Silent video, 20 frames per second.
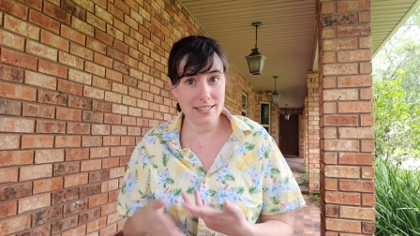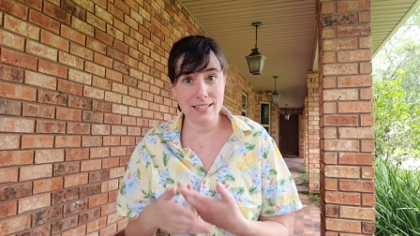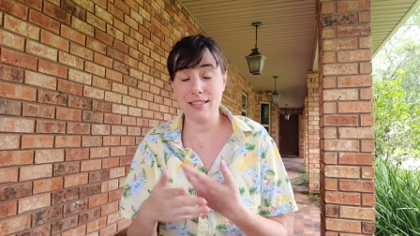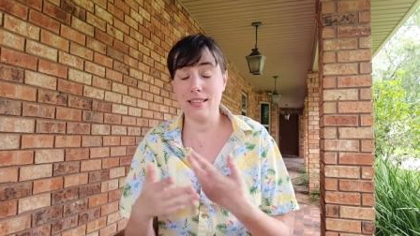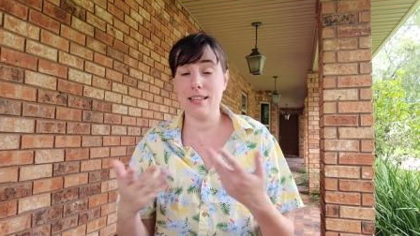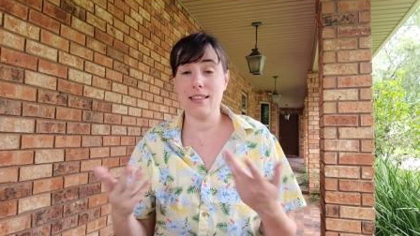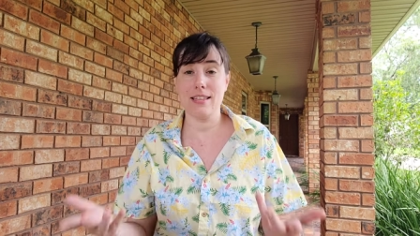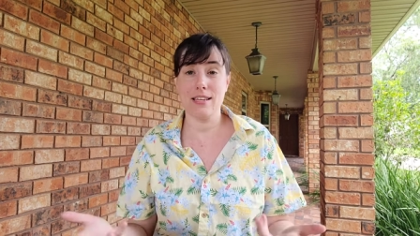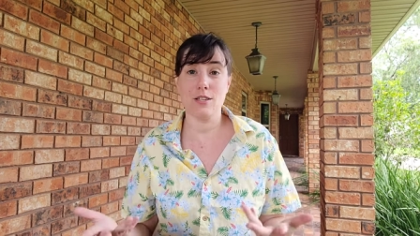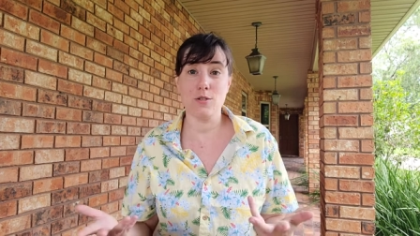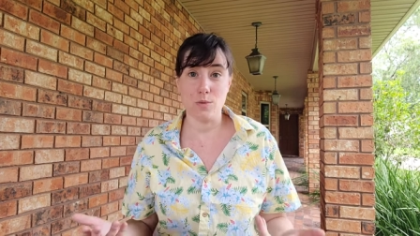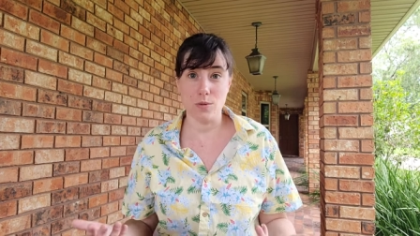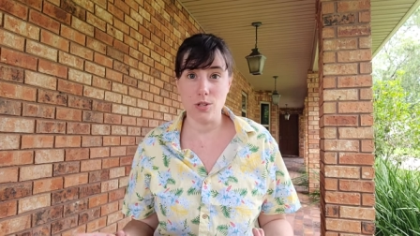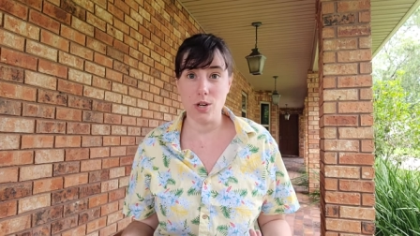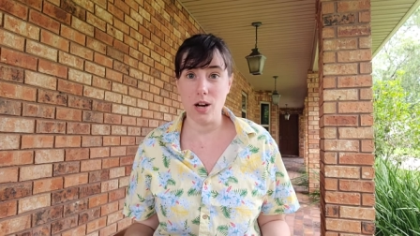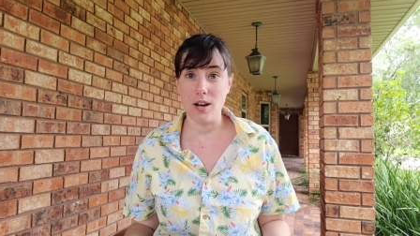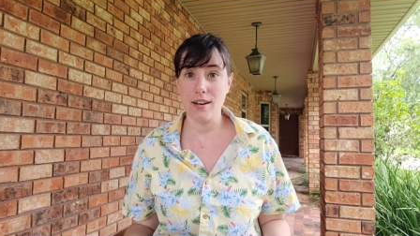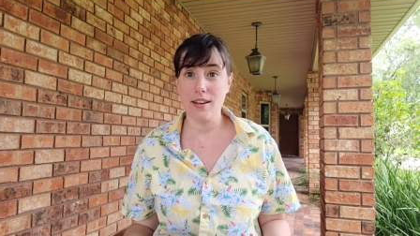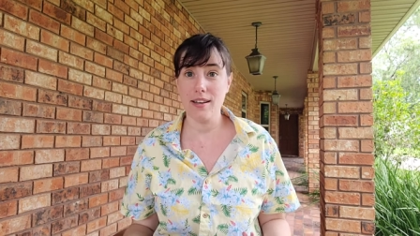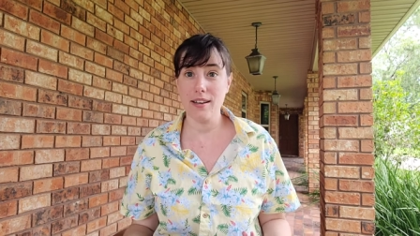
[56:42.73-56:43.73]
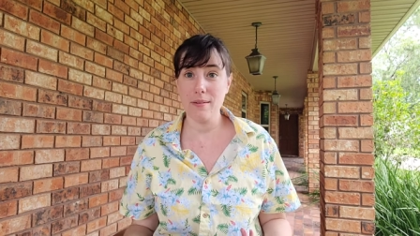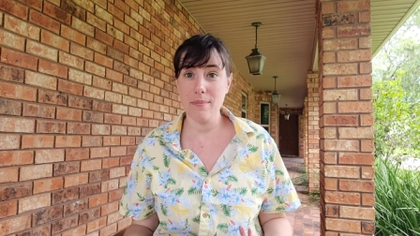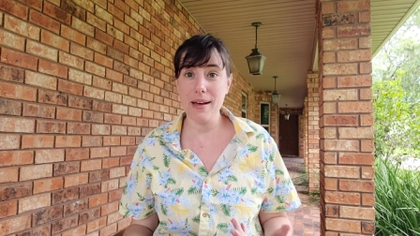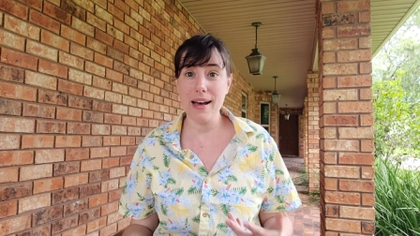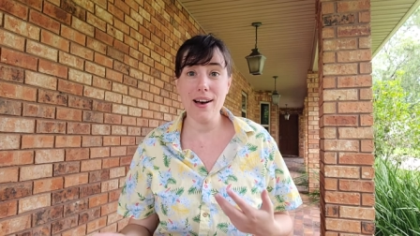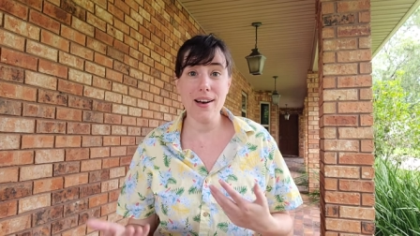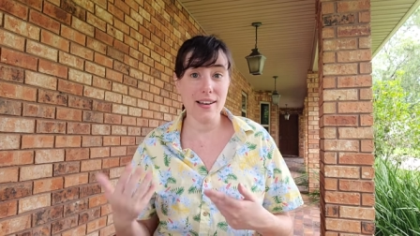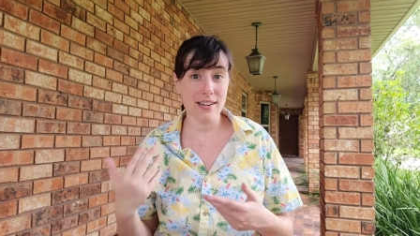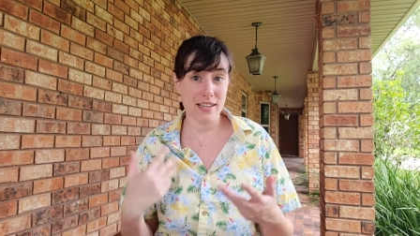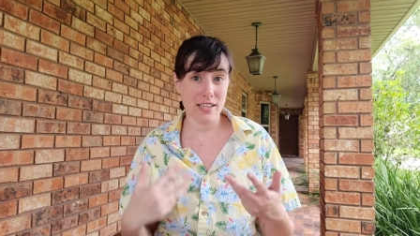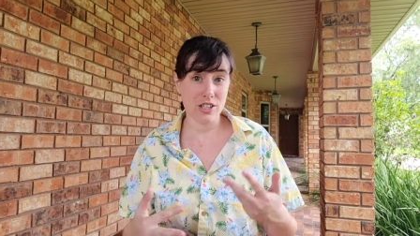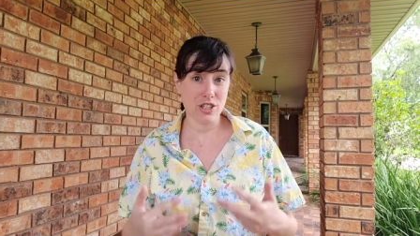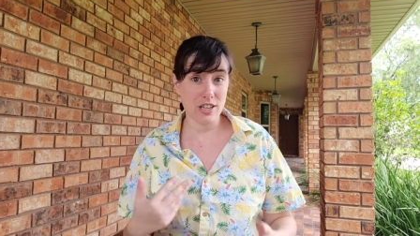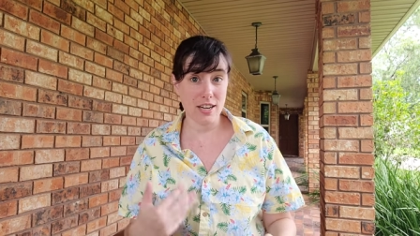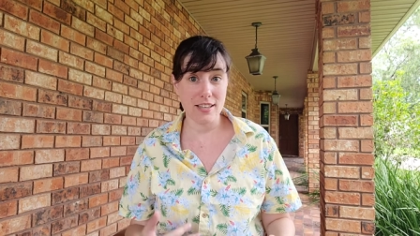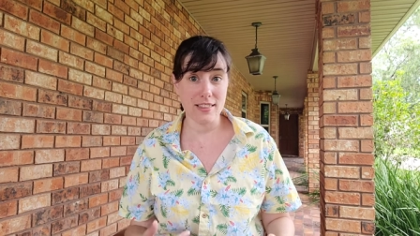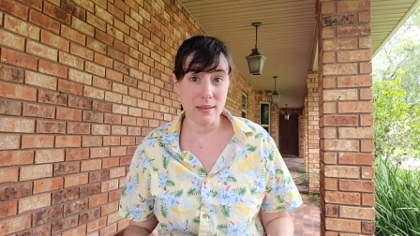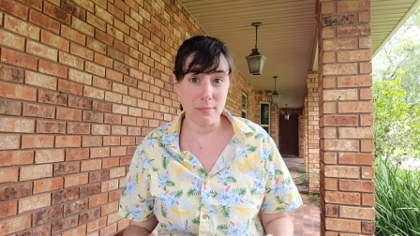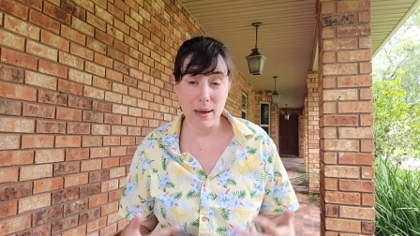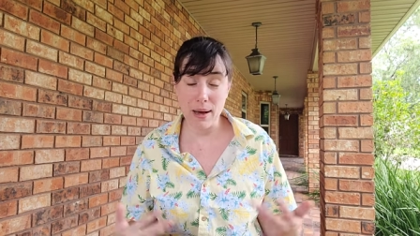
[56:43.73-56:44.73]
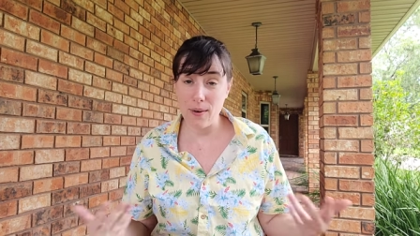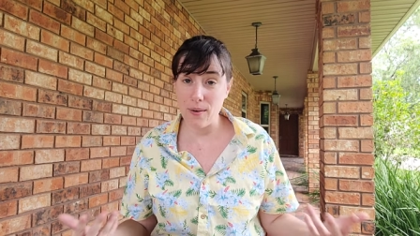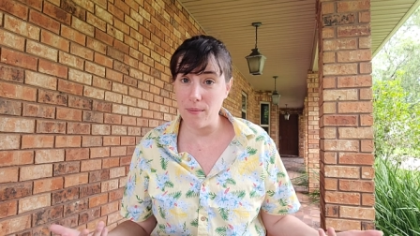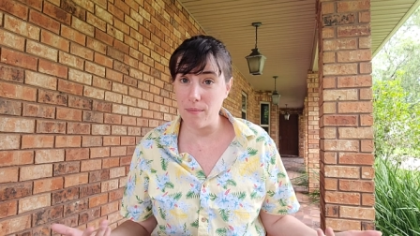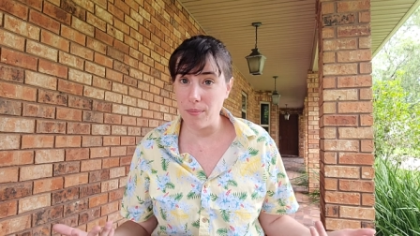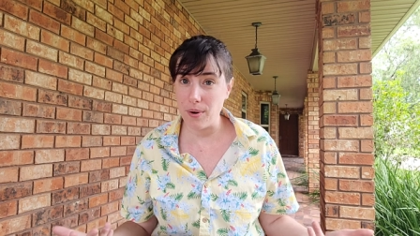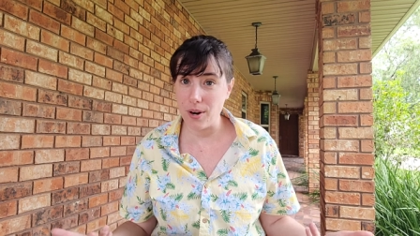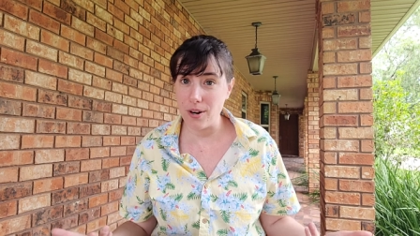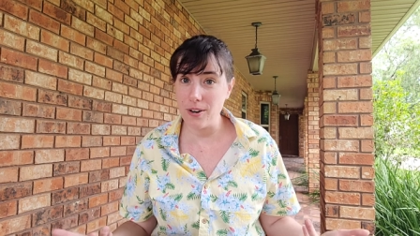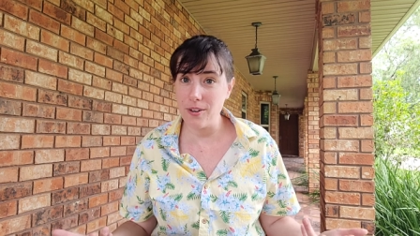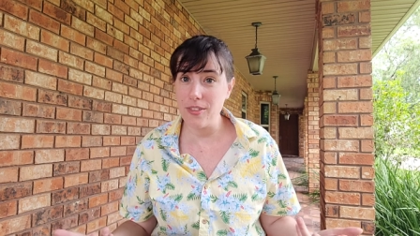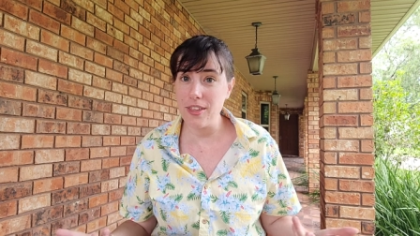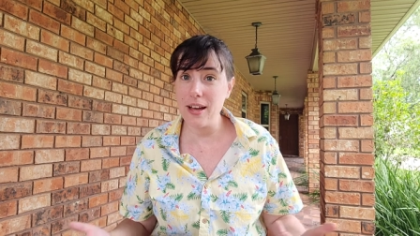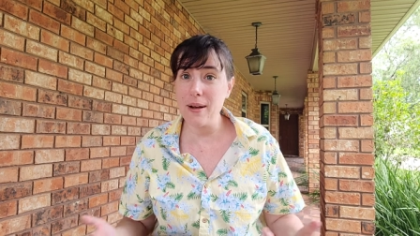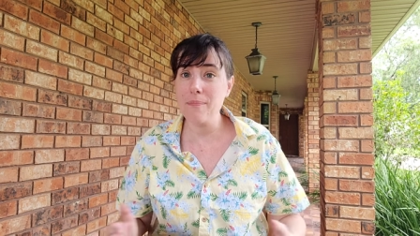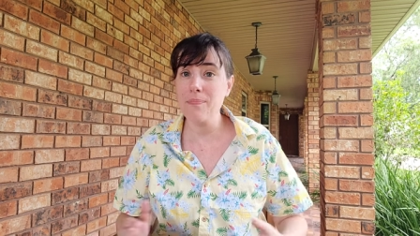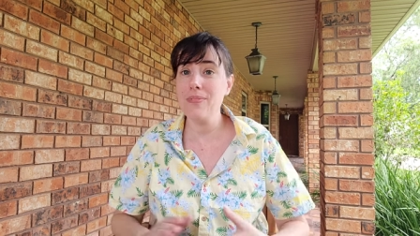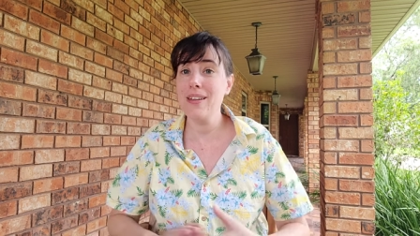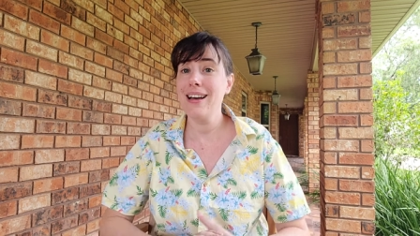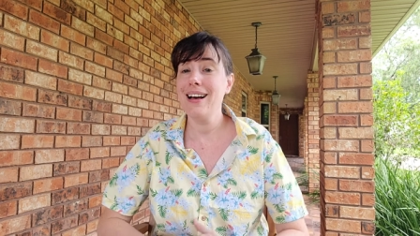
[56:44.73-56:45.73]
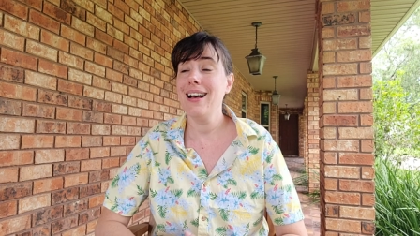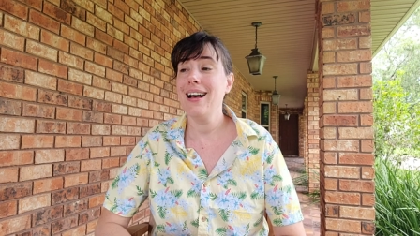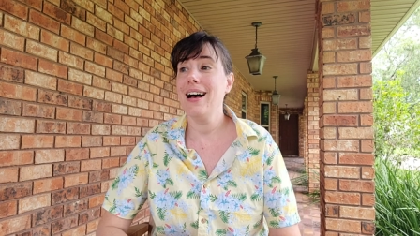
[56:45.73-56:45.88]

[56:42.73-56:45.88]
to the things we're talking about and can check them out and borrow them.